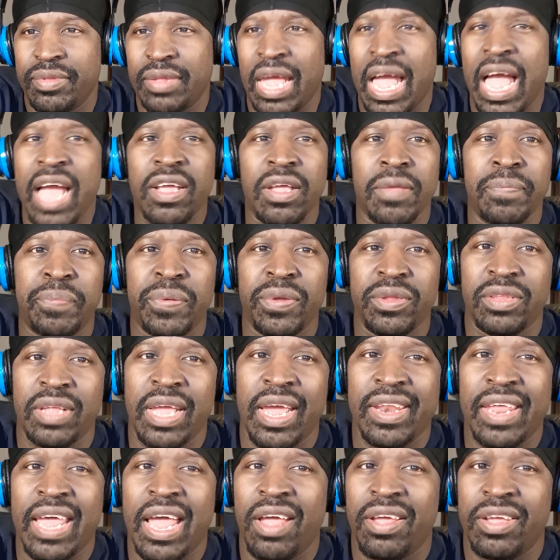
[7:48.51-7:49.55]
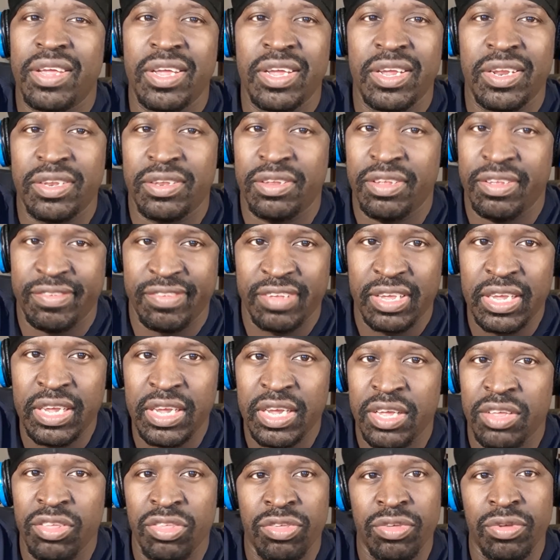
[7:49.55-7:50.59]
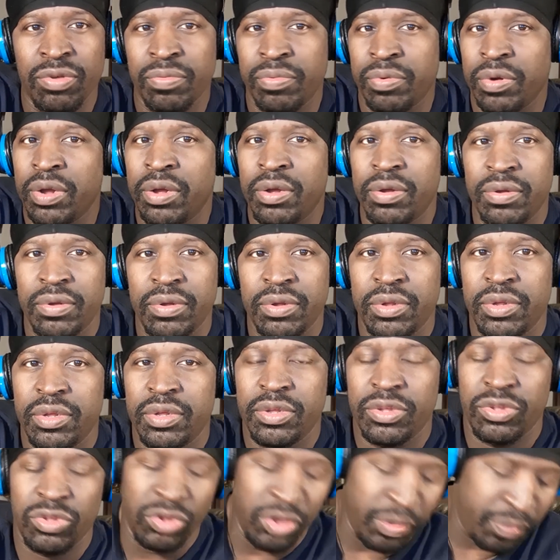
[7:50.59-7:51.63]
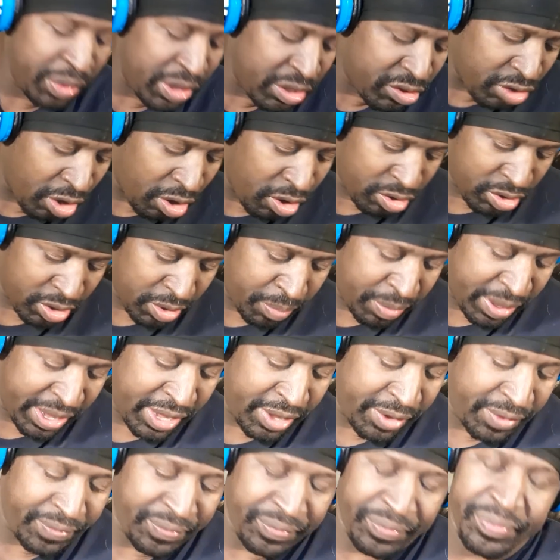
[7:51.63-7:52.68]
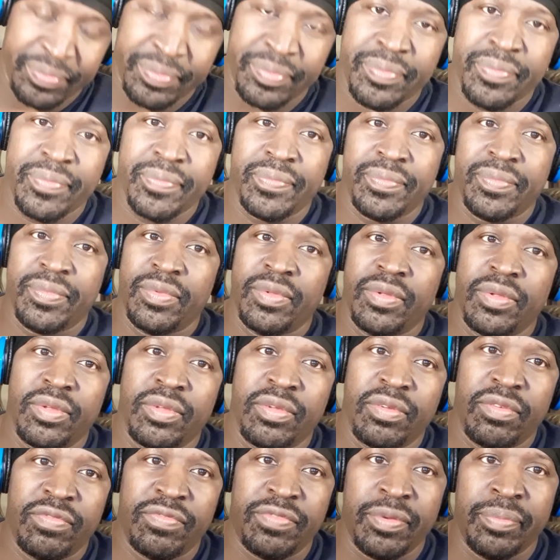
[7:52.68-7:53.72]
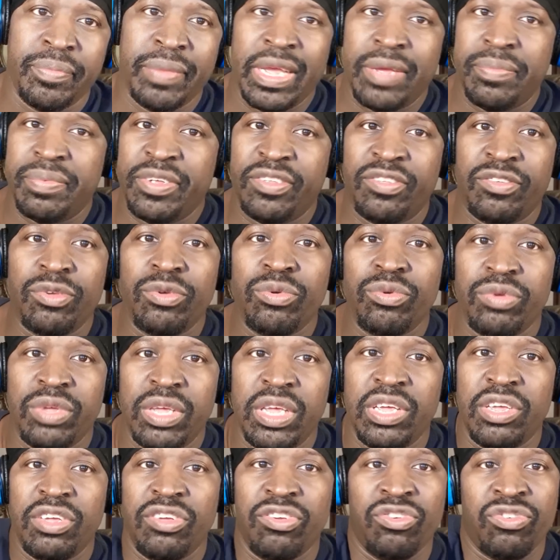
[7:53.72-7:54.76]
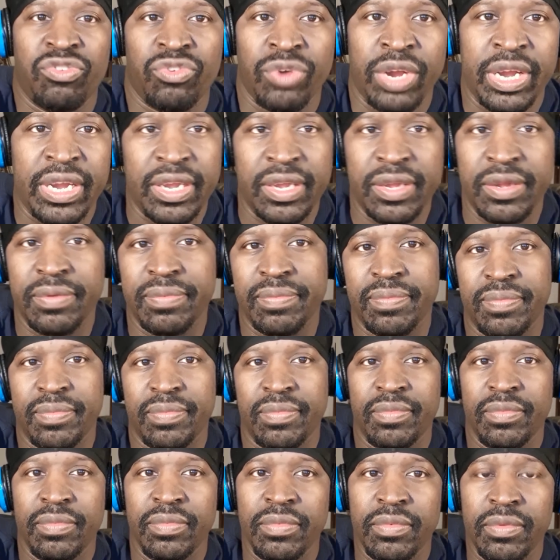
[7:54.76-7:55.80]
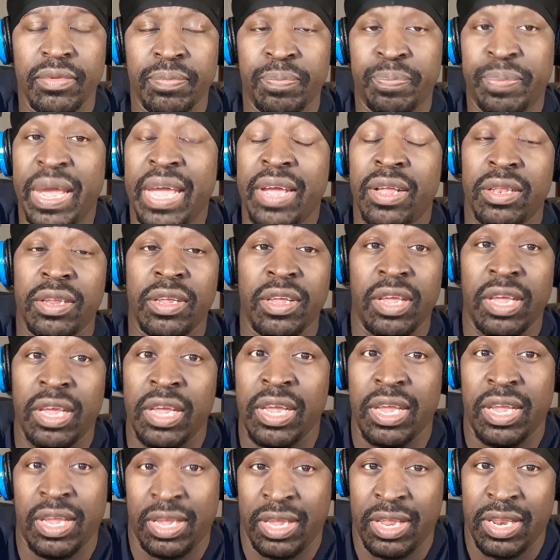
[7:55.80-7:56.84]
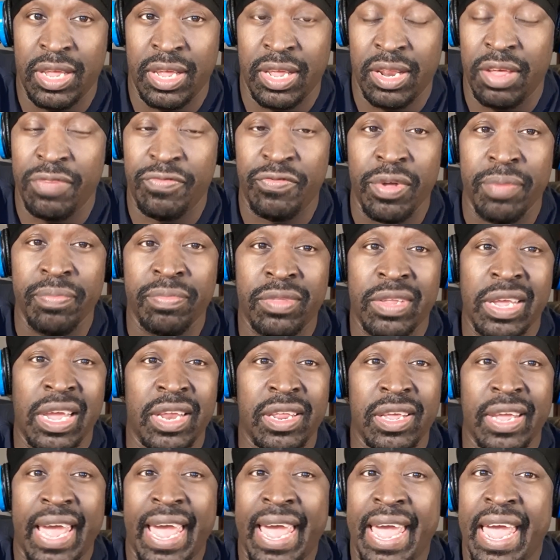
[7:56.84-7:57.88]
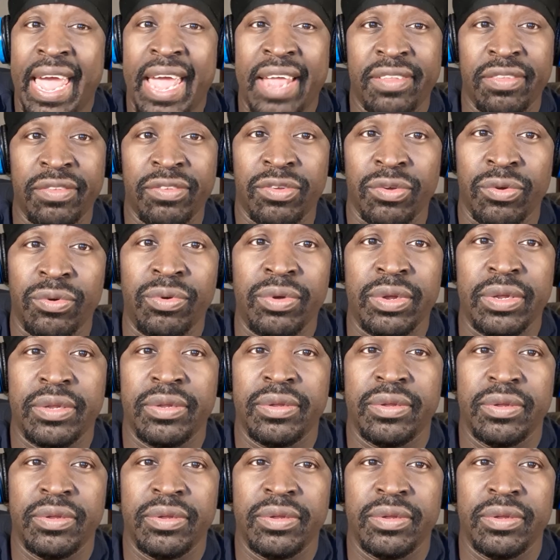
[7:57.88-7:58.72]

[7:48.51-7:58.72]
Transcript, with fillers: I could put that out here and just end you, bro. You'll be talked about for maybe two years straight. Especially, and if I'm steady adding to it.